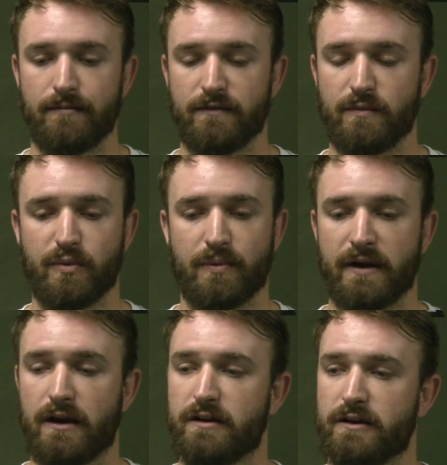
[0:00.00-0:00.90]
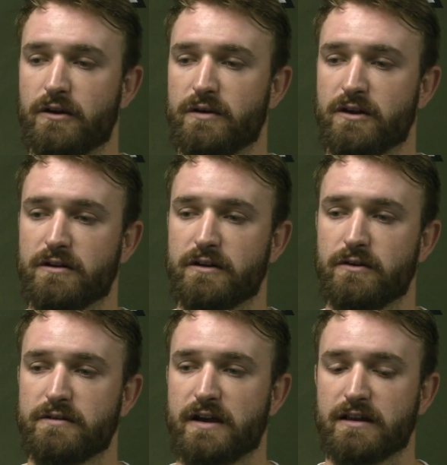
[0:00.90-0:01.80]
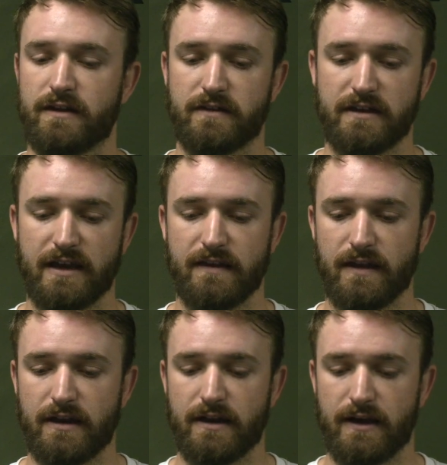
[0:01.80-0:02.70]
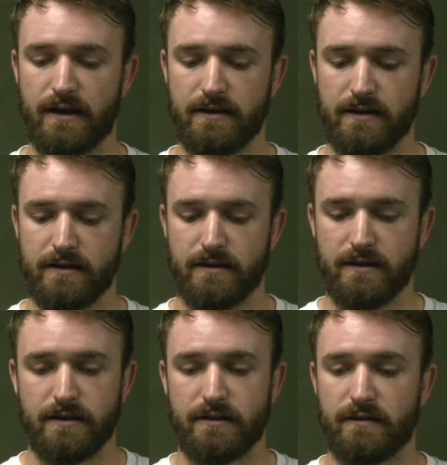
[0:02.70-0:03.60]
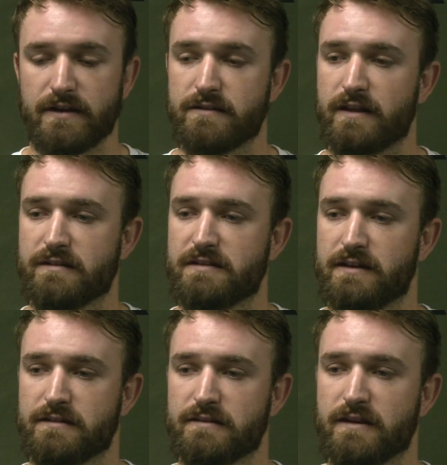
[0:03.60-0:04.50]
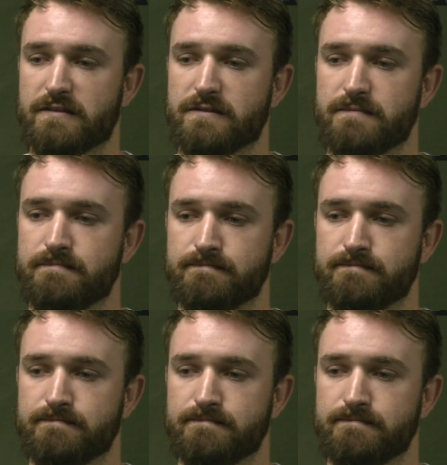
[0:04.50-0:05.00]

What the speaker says: if you prepare and you know what you're going to do exactly on the DN, then, you know, that's key to success.